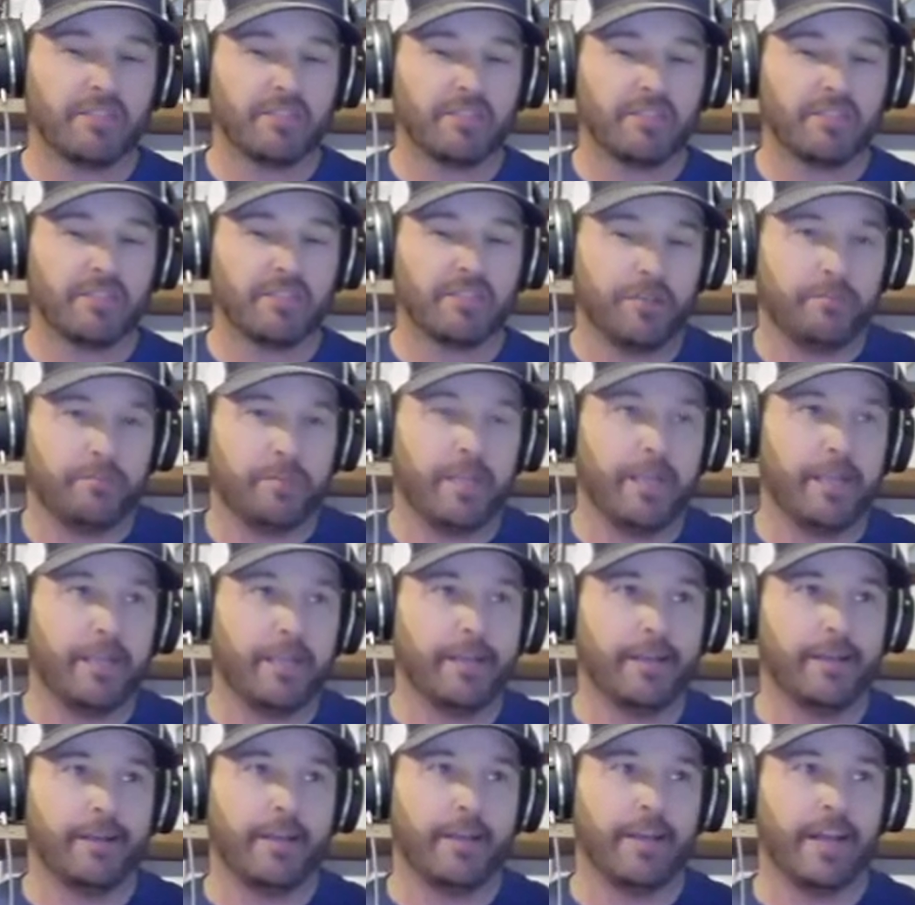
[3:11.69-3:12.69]
Wouldn't be
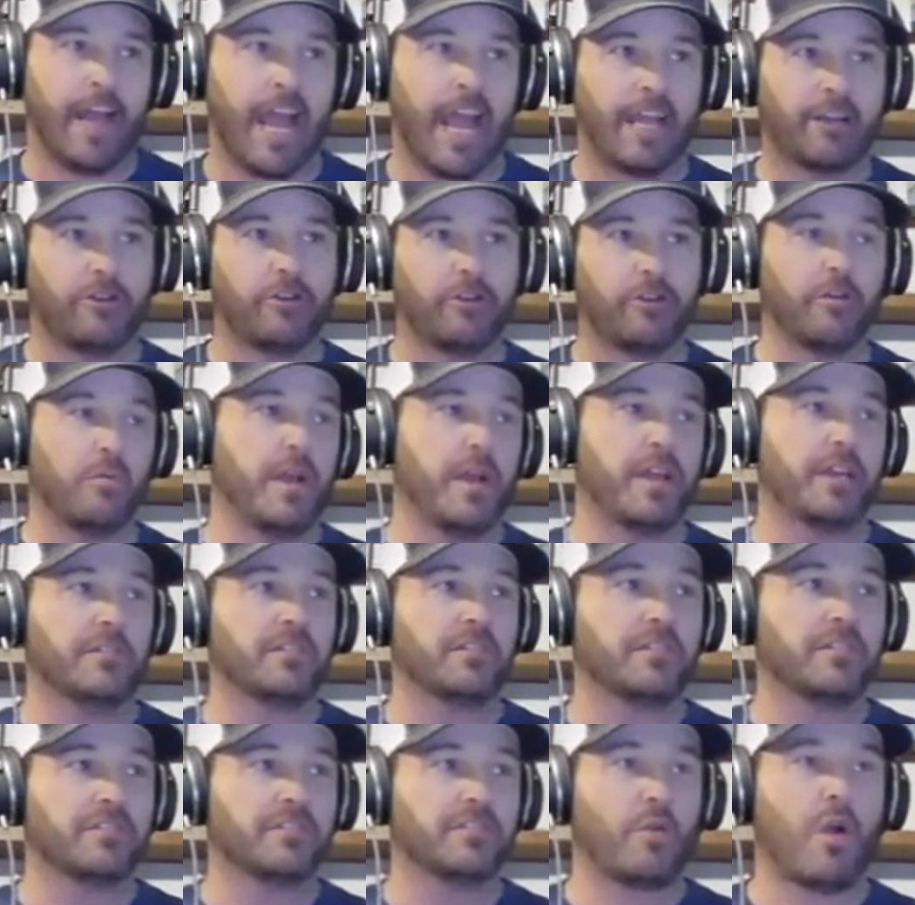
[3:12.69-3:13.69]
an, an, accurate way to
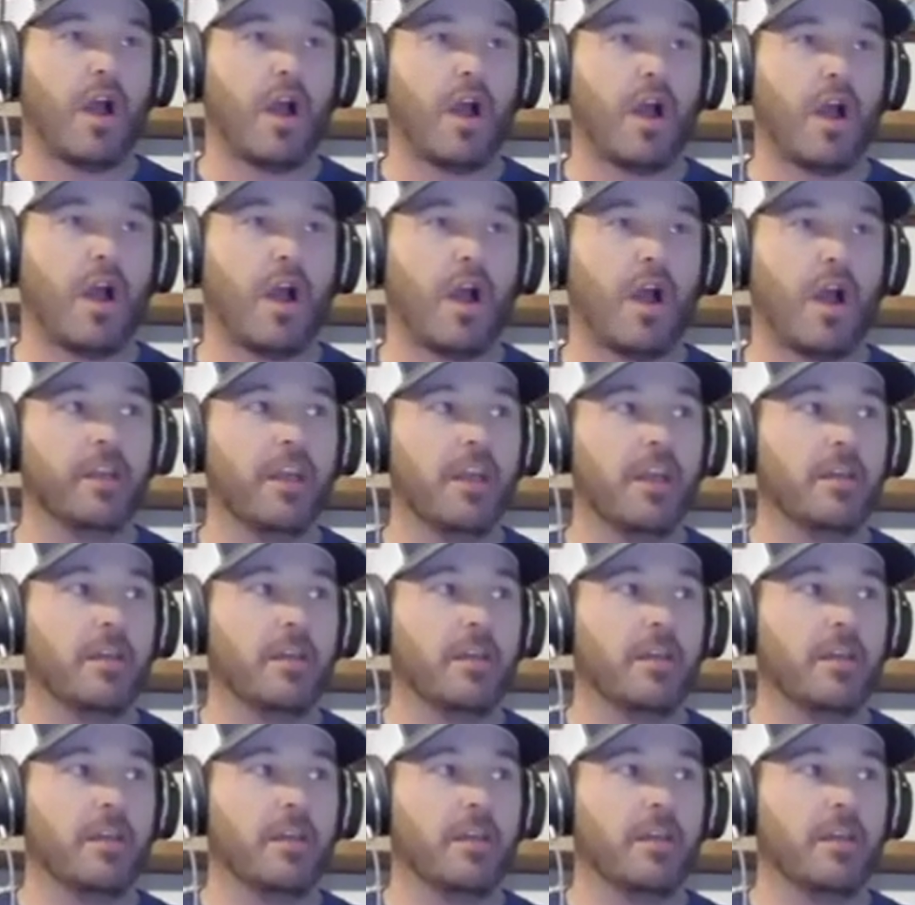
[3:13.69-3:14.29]
describe it,